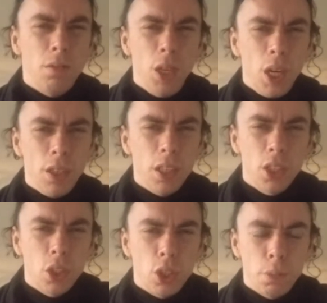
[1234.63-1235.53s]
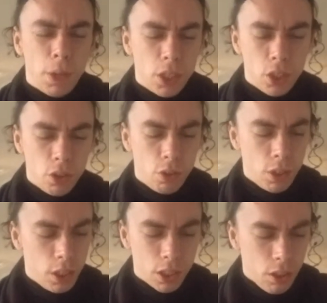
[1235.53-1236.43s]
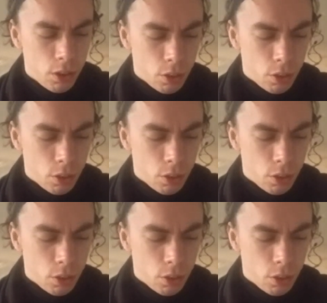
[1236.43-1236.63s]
We are not so special either.